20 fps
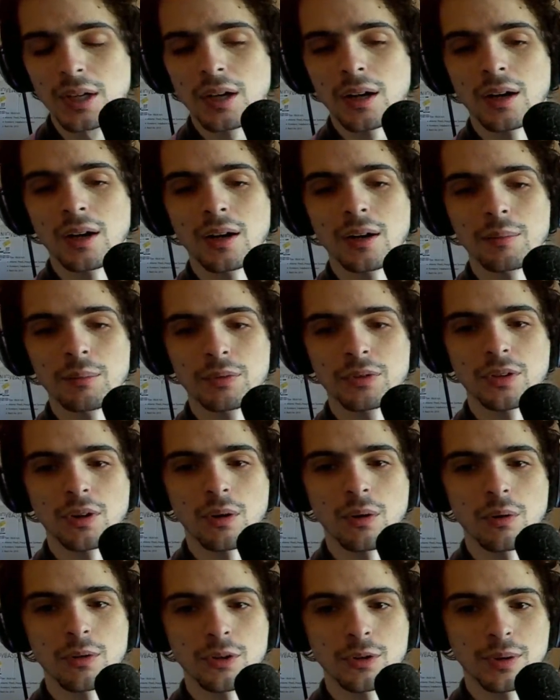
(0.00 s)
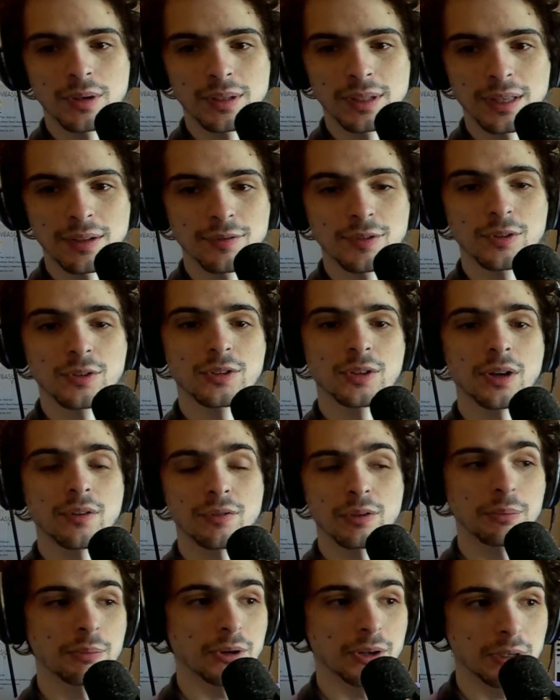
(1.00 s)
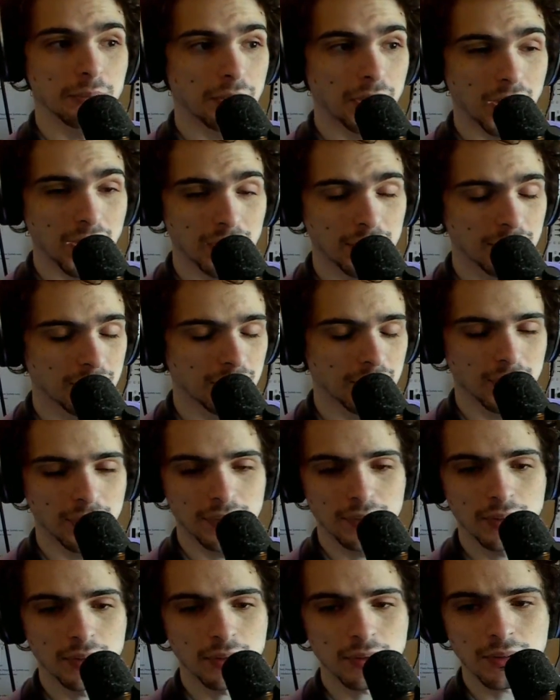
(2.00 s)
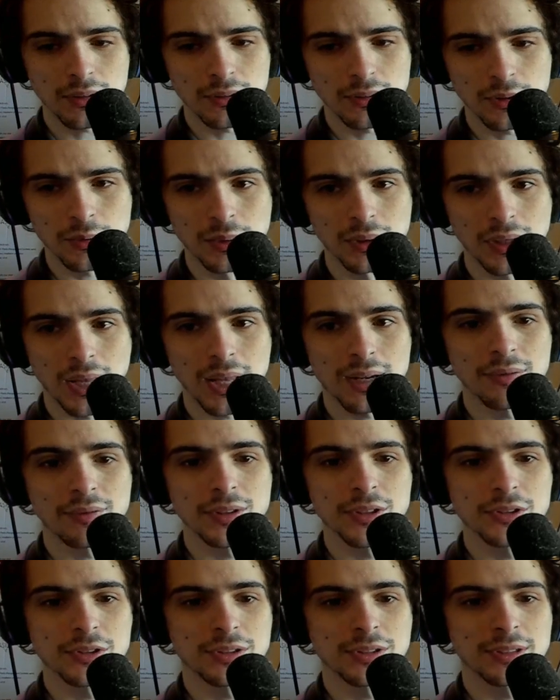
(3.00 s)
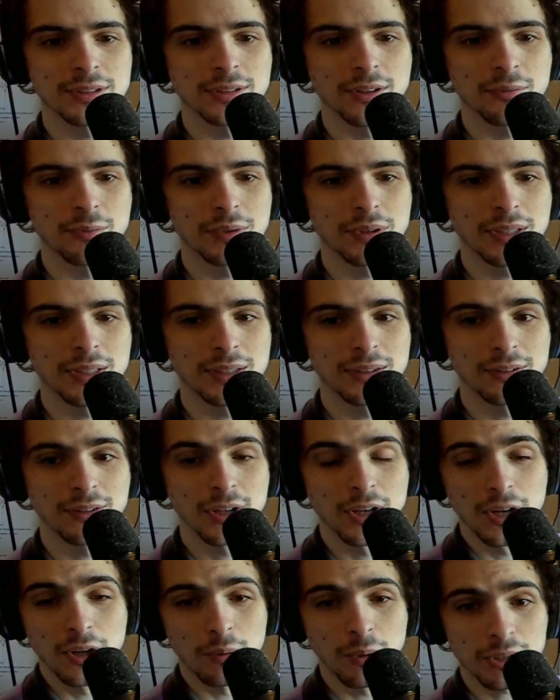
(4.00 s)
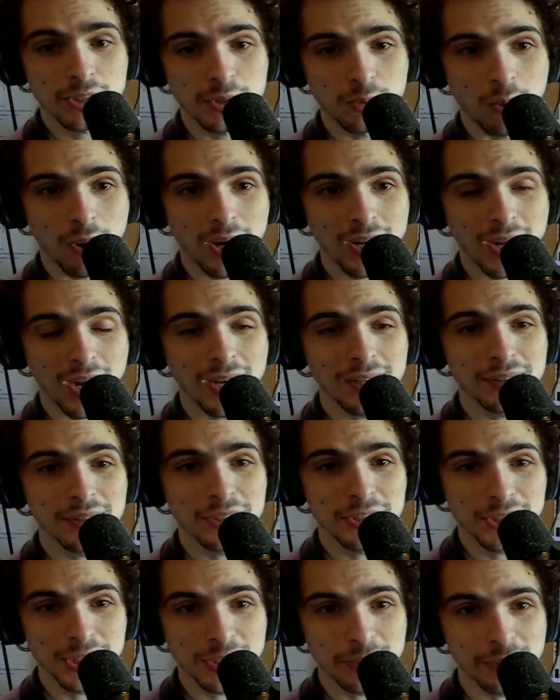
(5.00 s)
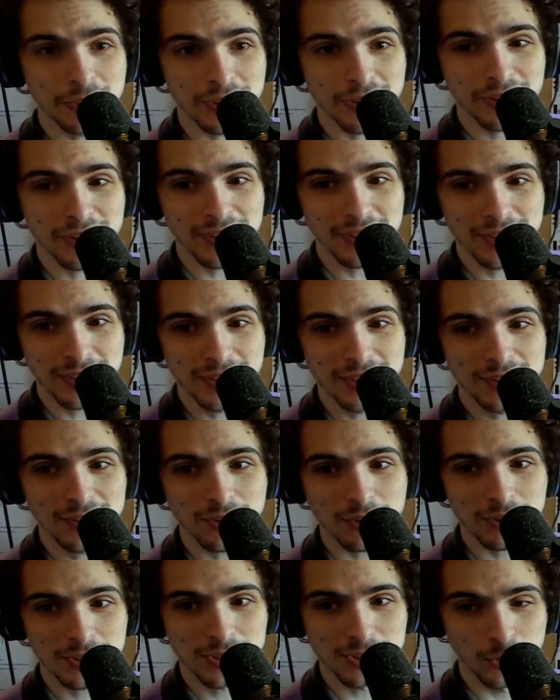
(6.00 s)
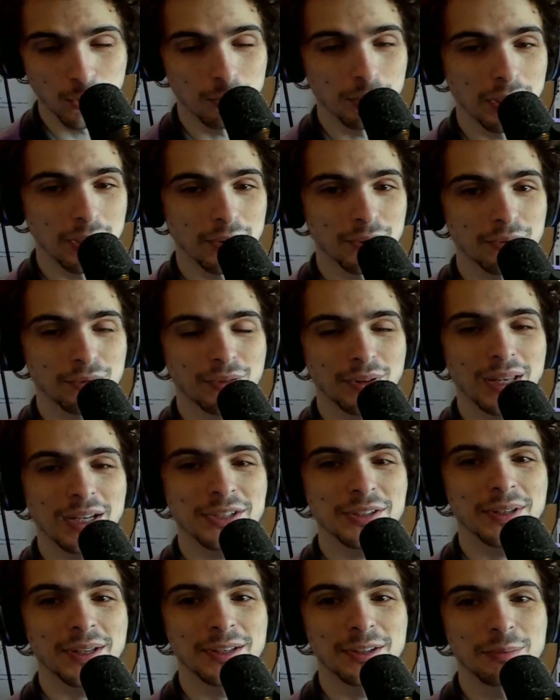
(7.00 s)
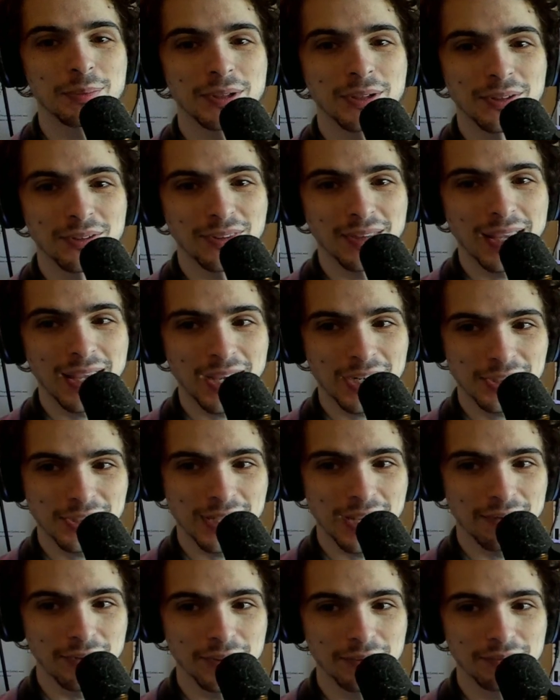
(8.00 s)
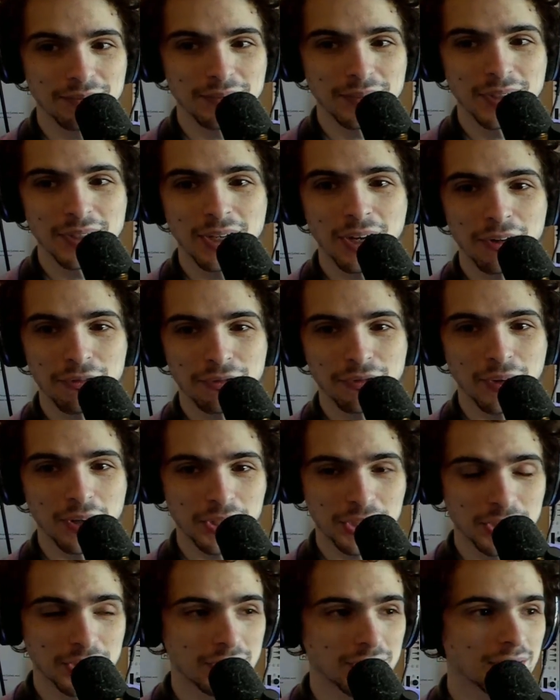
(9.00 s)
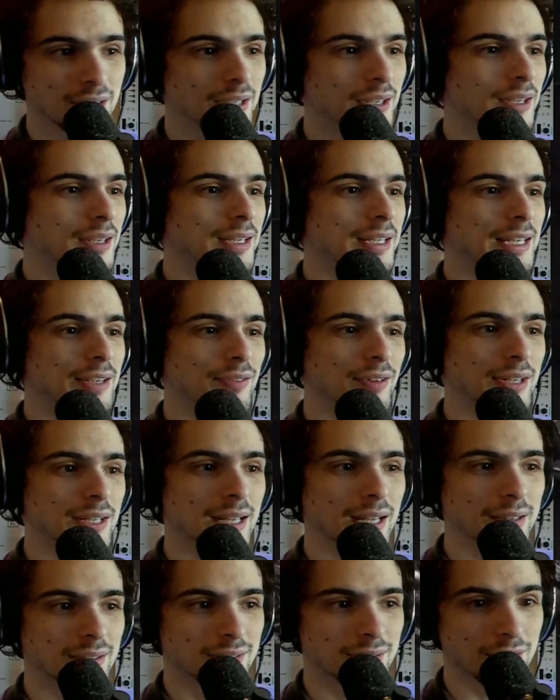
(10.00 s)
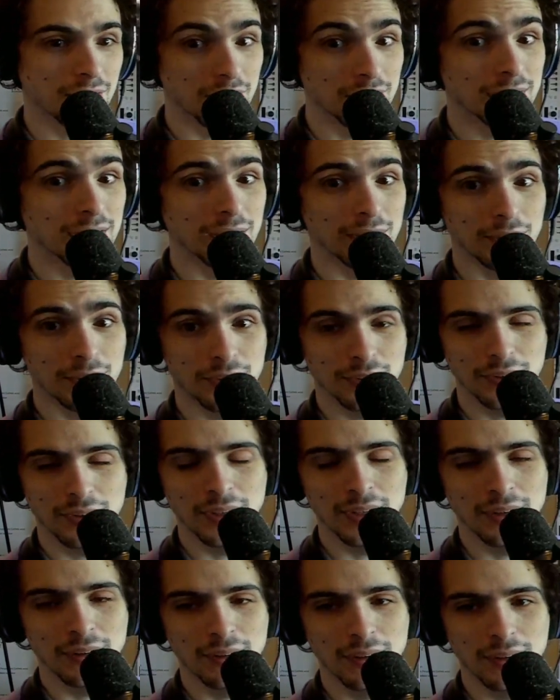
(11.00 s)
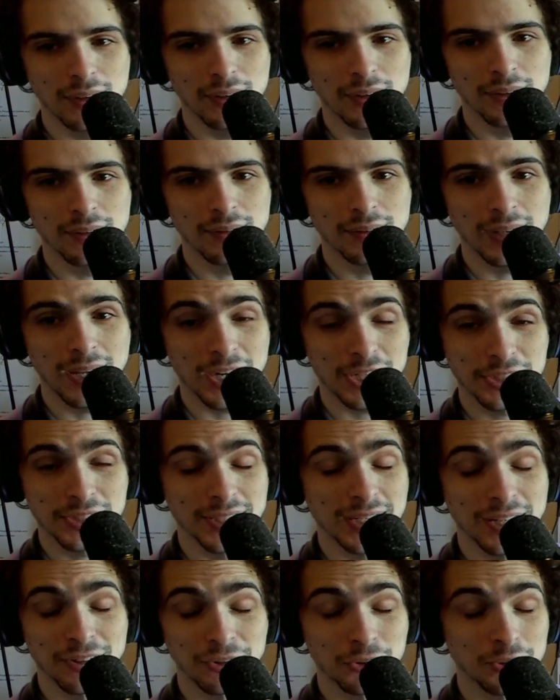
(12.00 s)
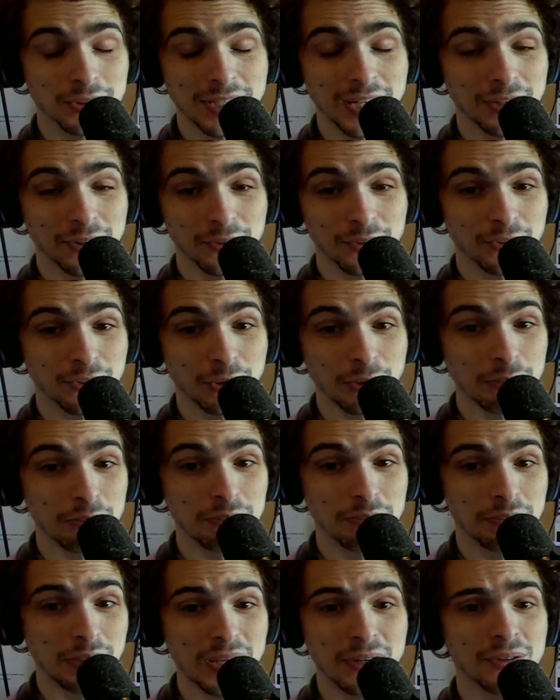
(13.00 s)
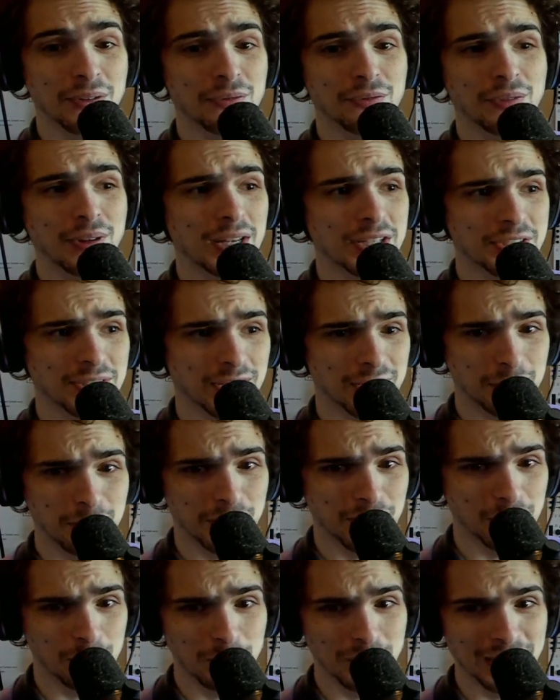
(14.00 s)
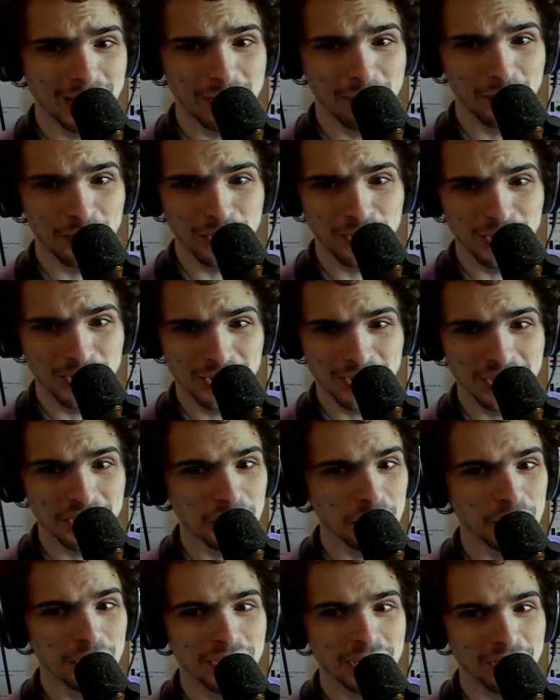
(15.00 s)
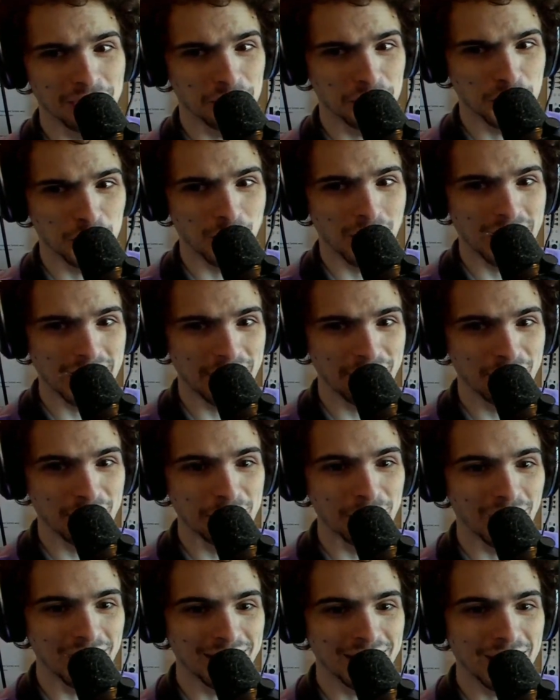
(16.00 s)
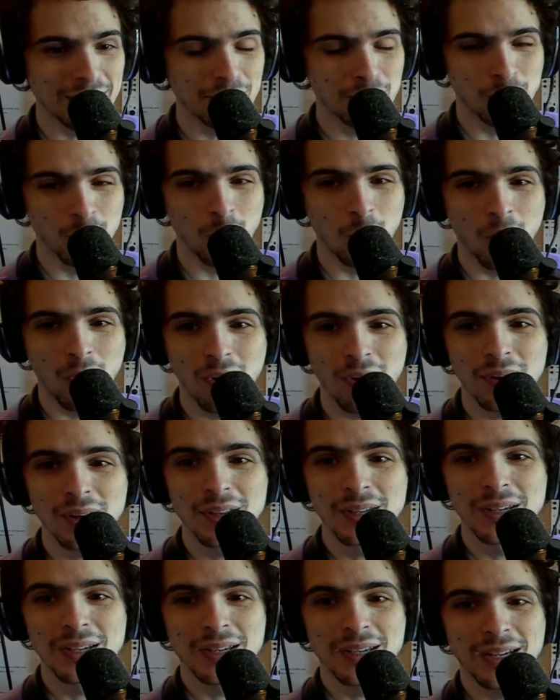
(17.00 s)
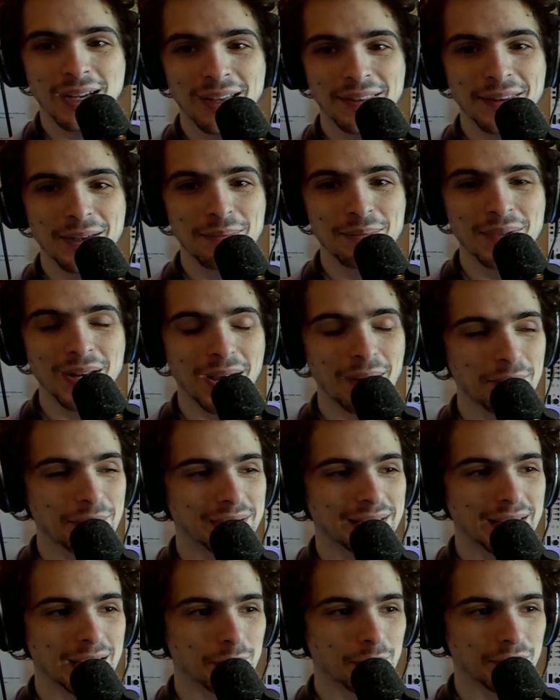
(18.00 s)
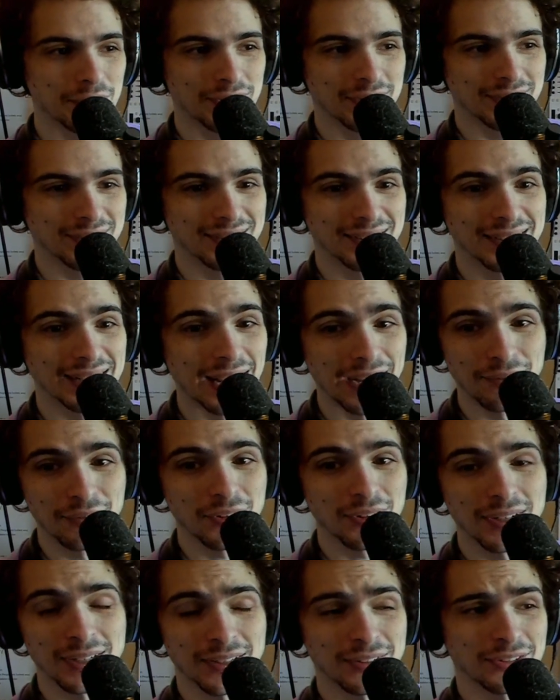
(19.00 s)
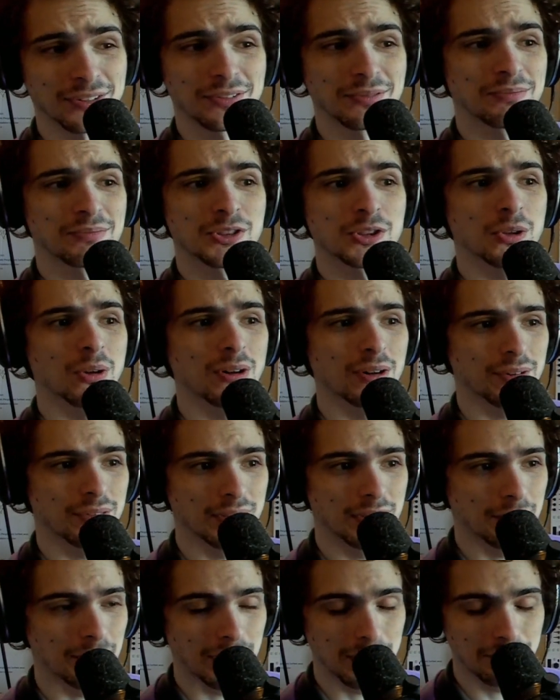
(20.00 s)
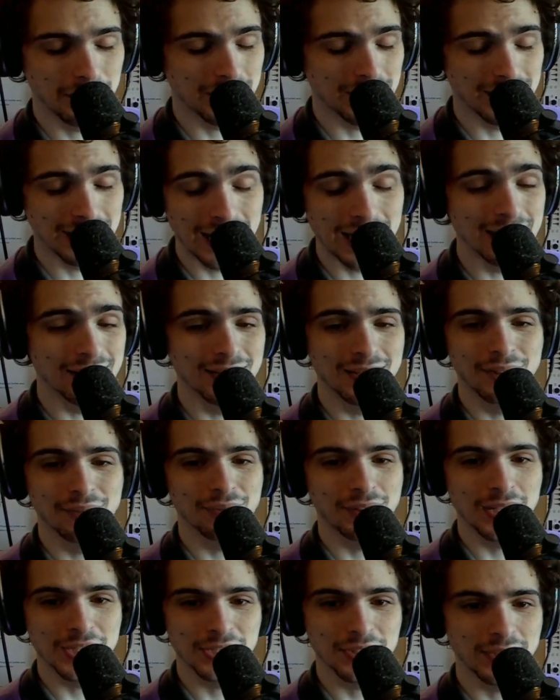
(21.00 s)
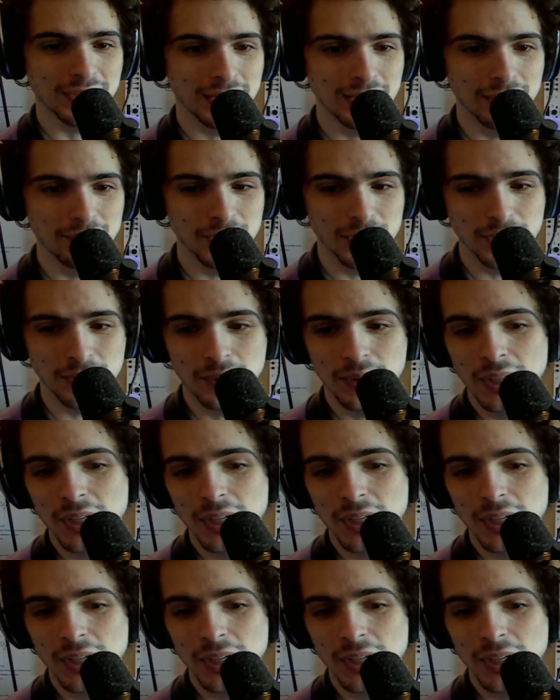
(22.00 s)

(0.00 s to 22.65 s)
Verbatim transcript: Um, so you can give yourself the perk bond. Uh, you can do a lot of interesting stuff with keys, which is why I legitimately think keys are still better than flashlights because they actually have a, a function even against good killers, they're uh, actually against good killers, they're better than flashlights because being able to just see a good killer try every mind game through a wall and them not being able to succeed ever is stronger than, in my opinion, anything a flashlight could ever do.